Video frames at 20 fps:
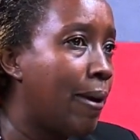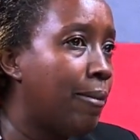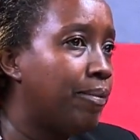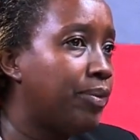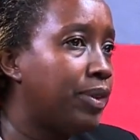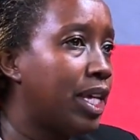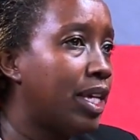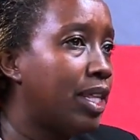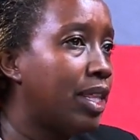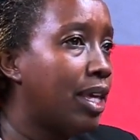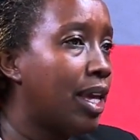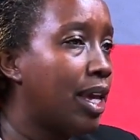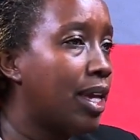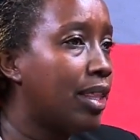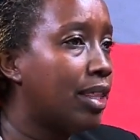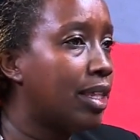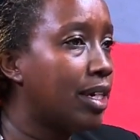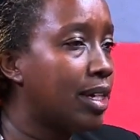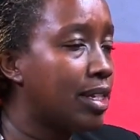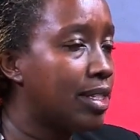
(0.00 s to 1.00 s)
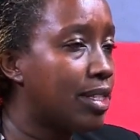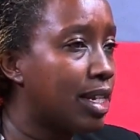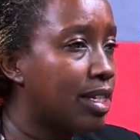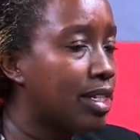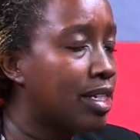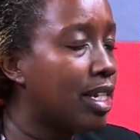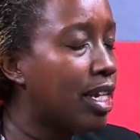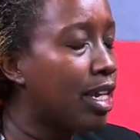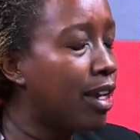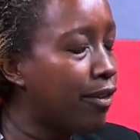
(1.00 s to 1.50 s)
The thing is
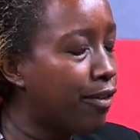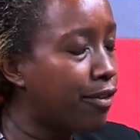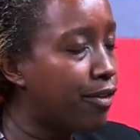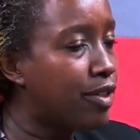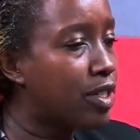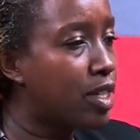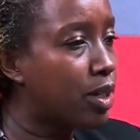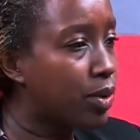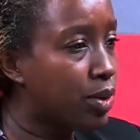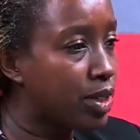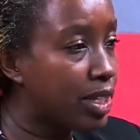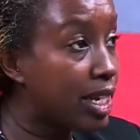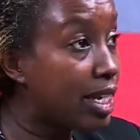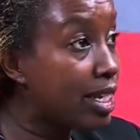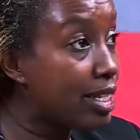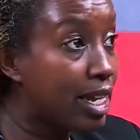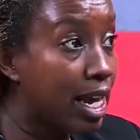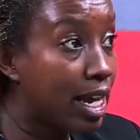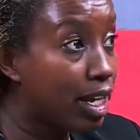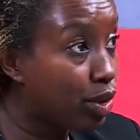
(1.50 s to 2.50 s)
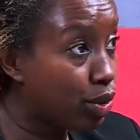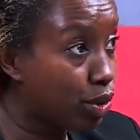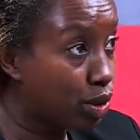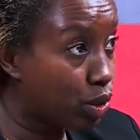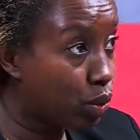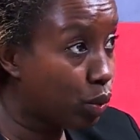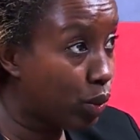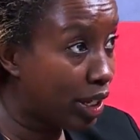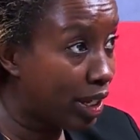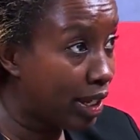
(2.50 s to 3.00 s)
that if sickle cell is
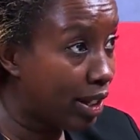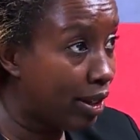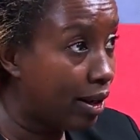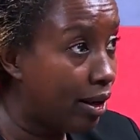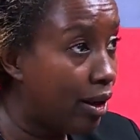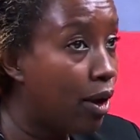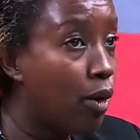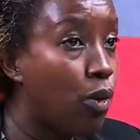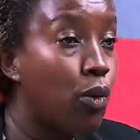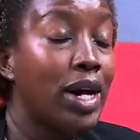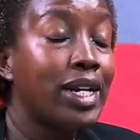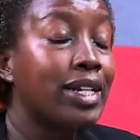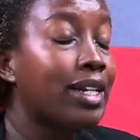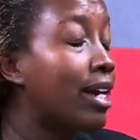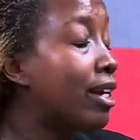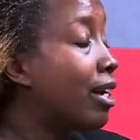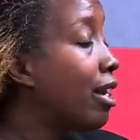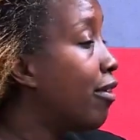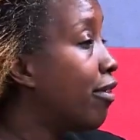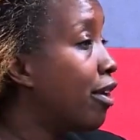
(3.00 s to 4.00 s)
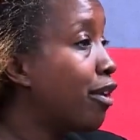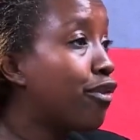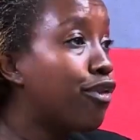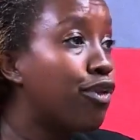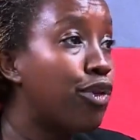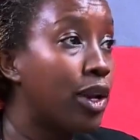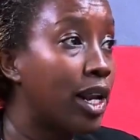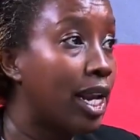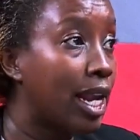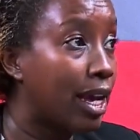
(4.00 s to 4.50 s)
handled well, one can live a
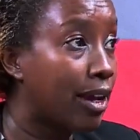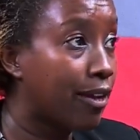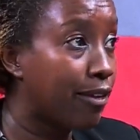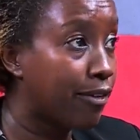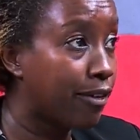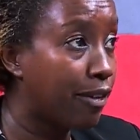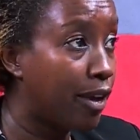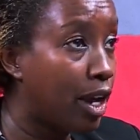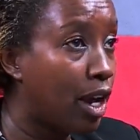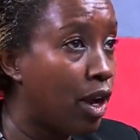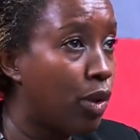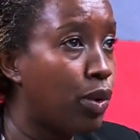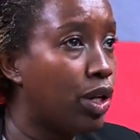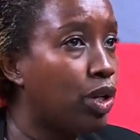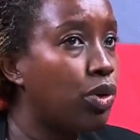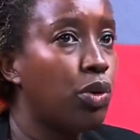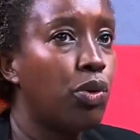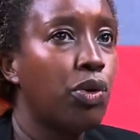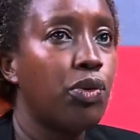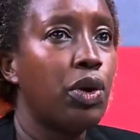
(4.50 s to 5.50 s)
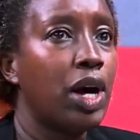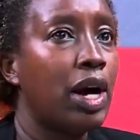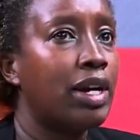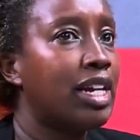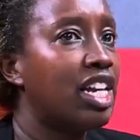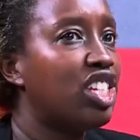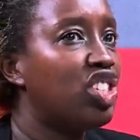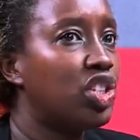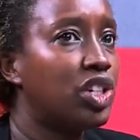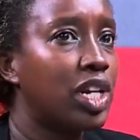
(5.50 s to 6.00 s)
full life. We know a
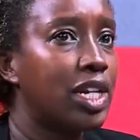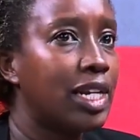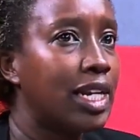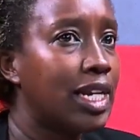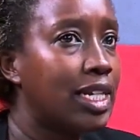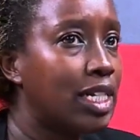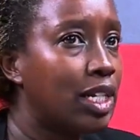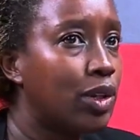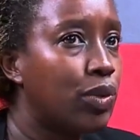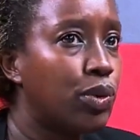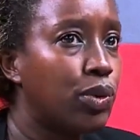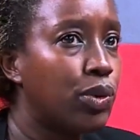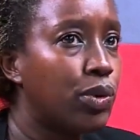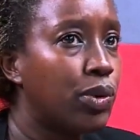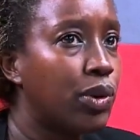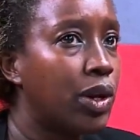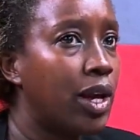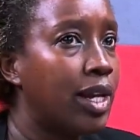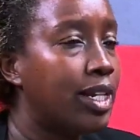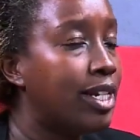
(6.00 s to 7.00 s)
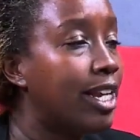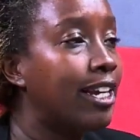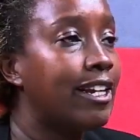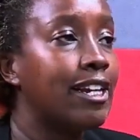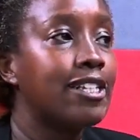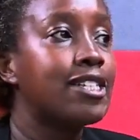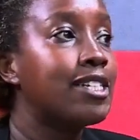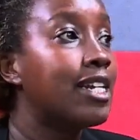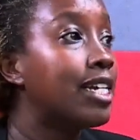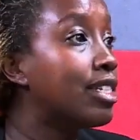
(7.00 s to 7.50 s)
Nigerian lady who died
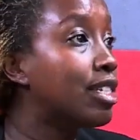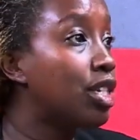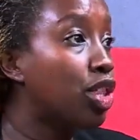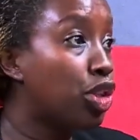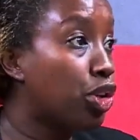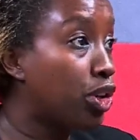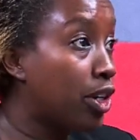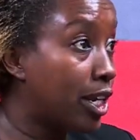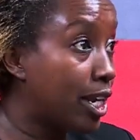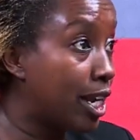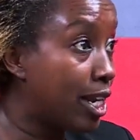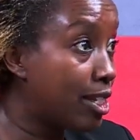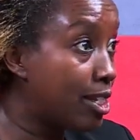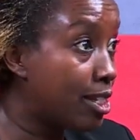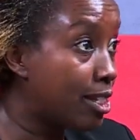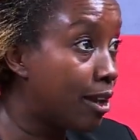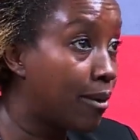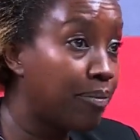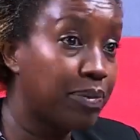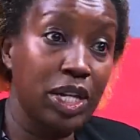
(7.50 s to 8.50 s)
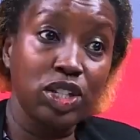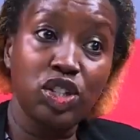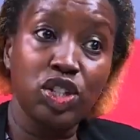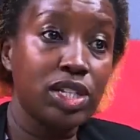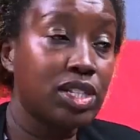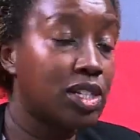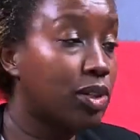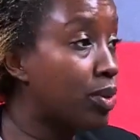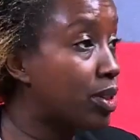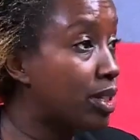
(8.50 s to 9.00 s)
at 93 years, and she
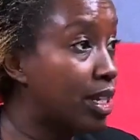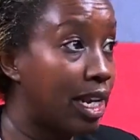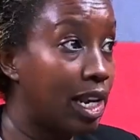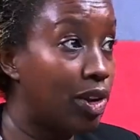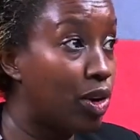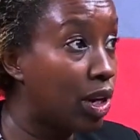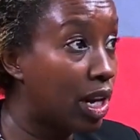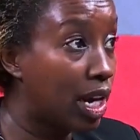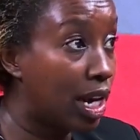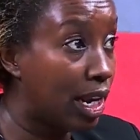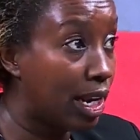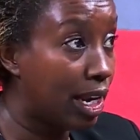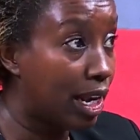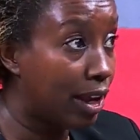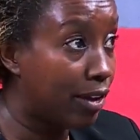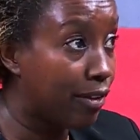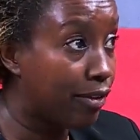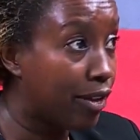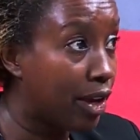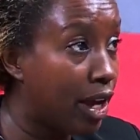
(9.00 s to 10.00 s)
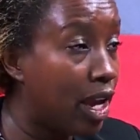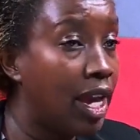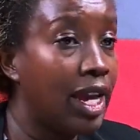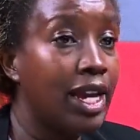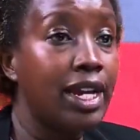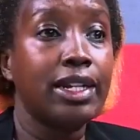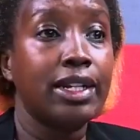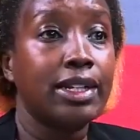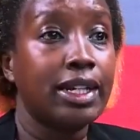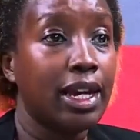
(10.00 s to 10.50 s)
had sickle cell all her life.
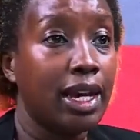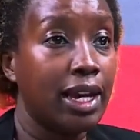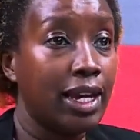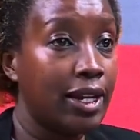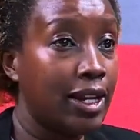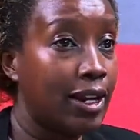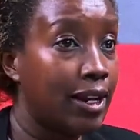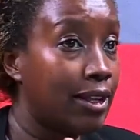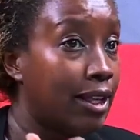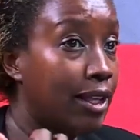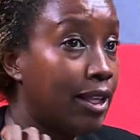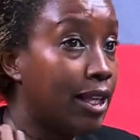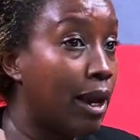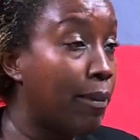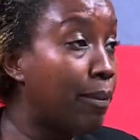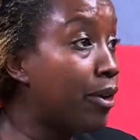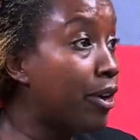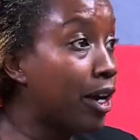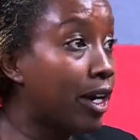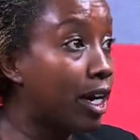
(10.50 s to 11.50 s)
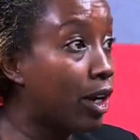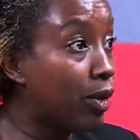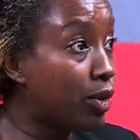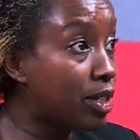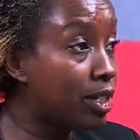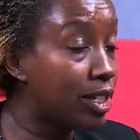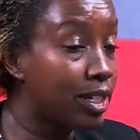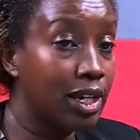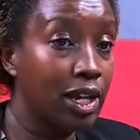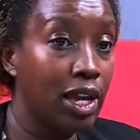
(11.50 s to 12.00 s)
In Nyamira
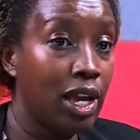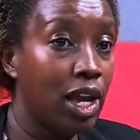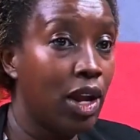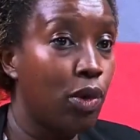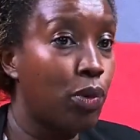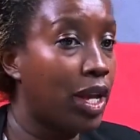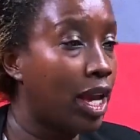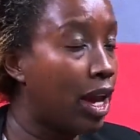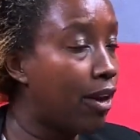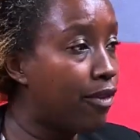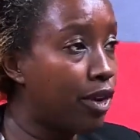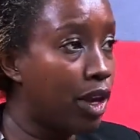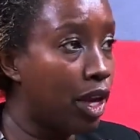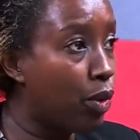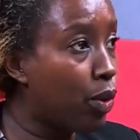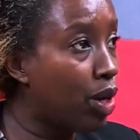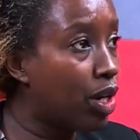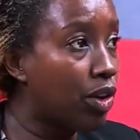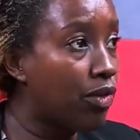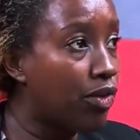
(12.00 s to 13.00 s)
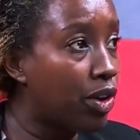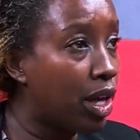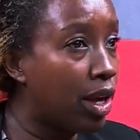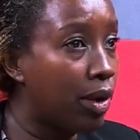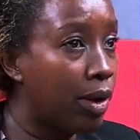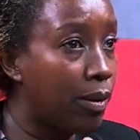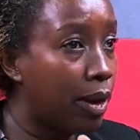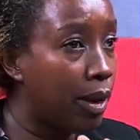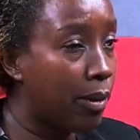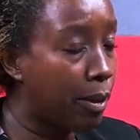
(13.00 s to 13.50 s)
County, we have one
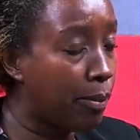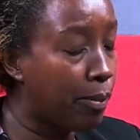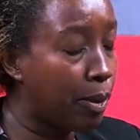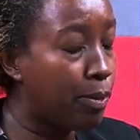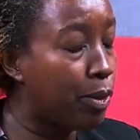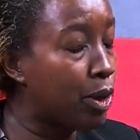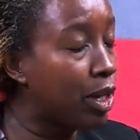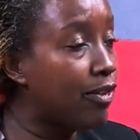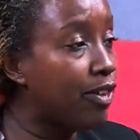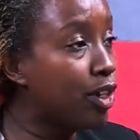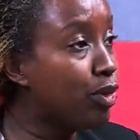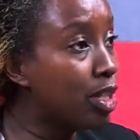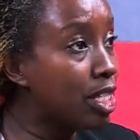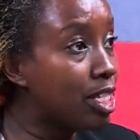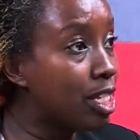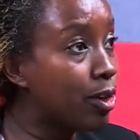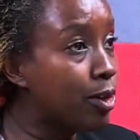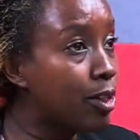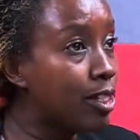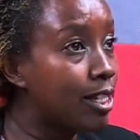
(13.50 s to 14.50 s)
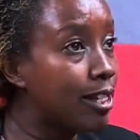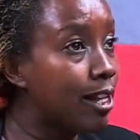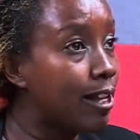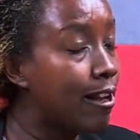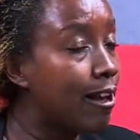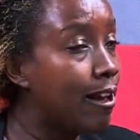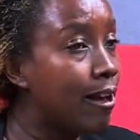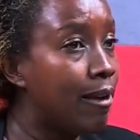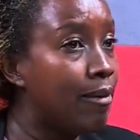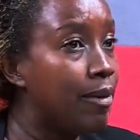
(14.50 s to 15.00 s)
of people living with sickle
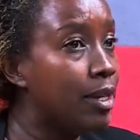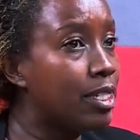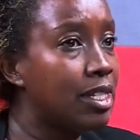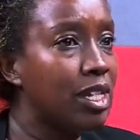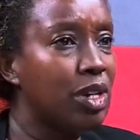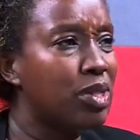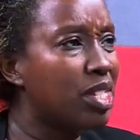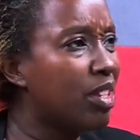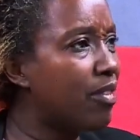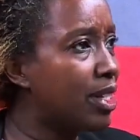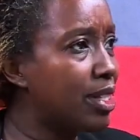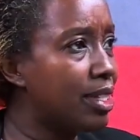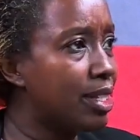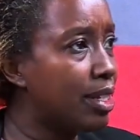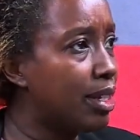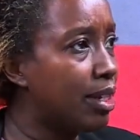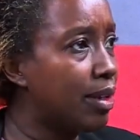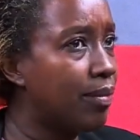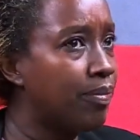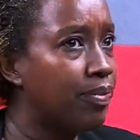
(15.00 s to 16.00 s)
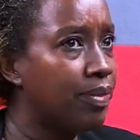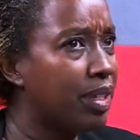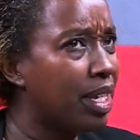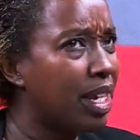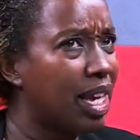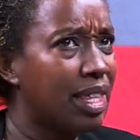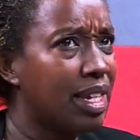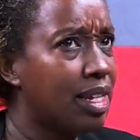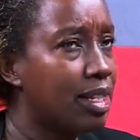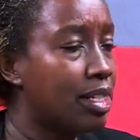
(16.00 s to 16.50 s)
cell. He's now
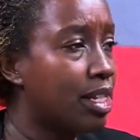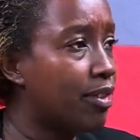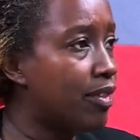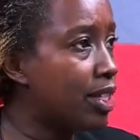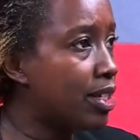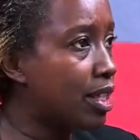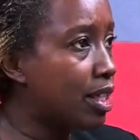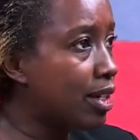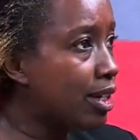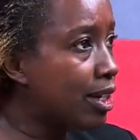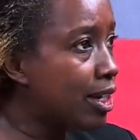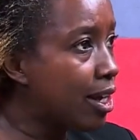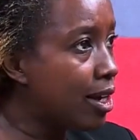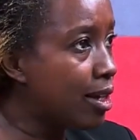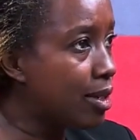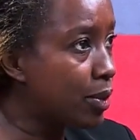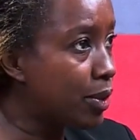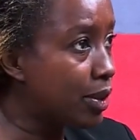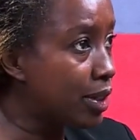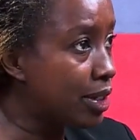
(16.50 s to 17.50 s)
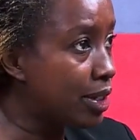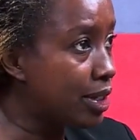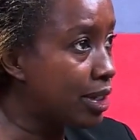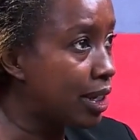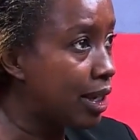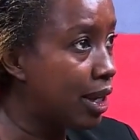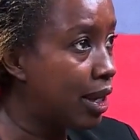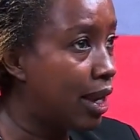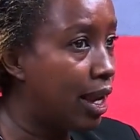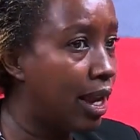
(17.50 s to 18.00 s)
73 years old,
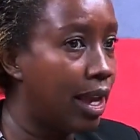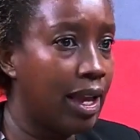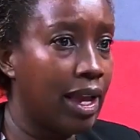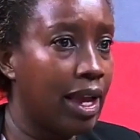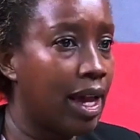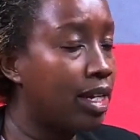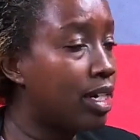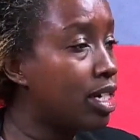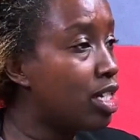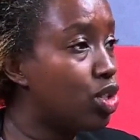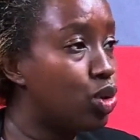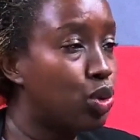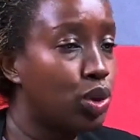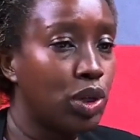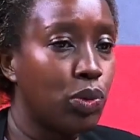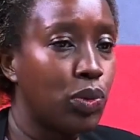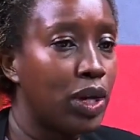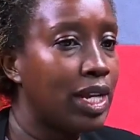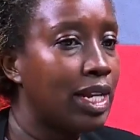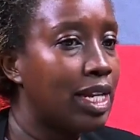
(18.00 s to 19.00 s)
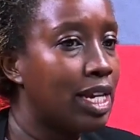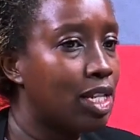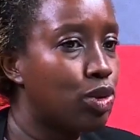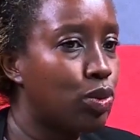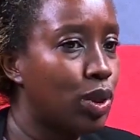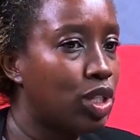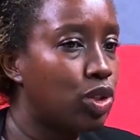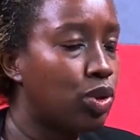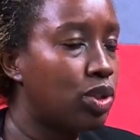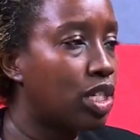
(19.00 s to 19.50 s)
and he's doing well. He has
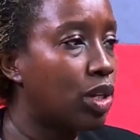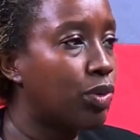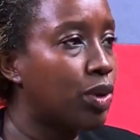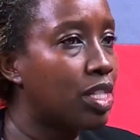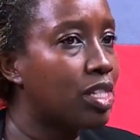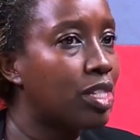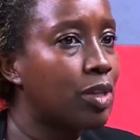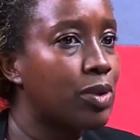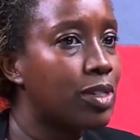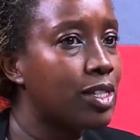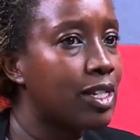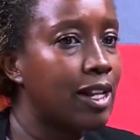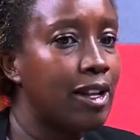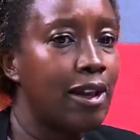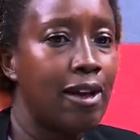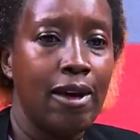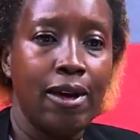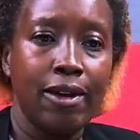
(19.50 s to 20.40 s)
one daughter with sickle cell.